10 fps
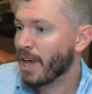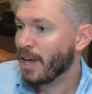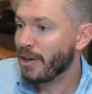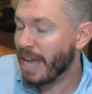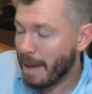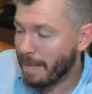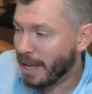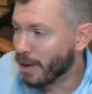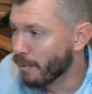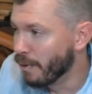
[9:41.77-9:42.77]
You can't
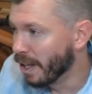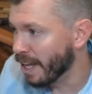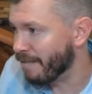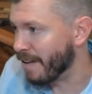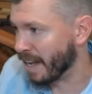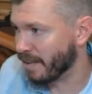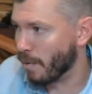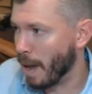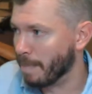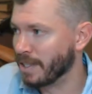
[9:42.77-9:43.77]
make your really effective
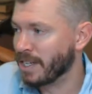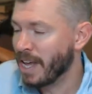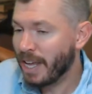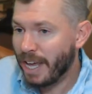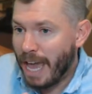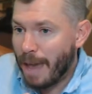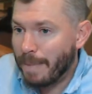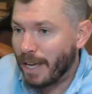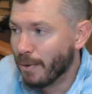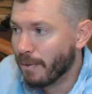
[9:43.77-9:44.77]
weapons. You can't
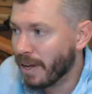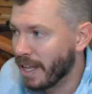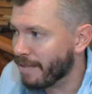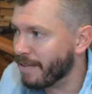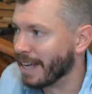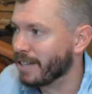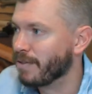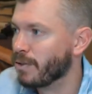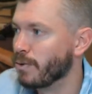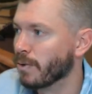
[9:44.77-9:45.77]
make your really
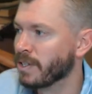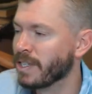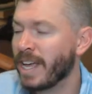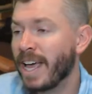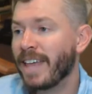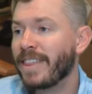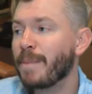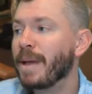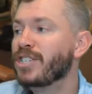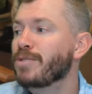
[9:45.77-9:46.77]
effective tools and that
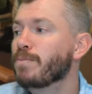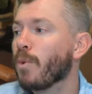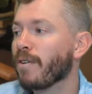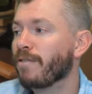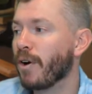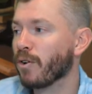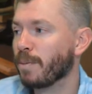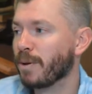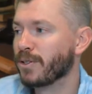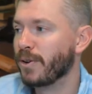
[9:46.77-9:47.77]
makes you more
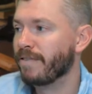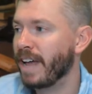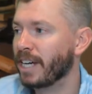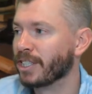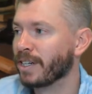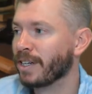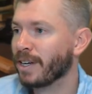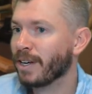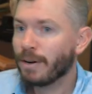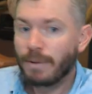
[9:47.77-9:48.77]
vulnerable to invasion,
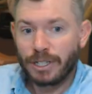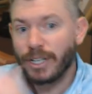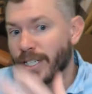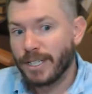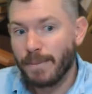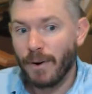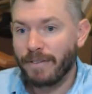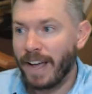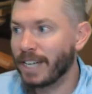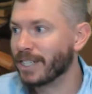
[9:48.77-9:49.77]
which leads to more
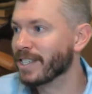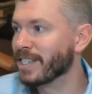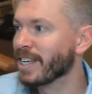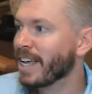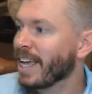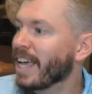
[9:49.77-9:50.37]
invasions.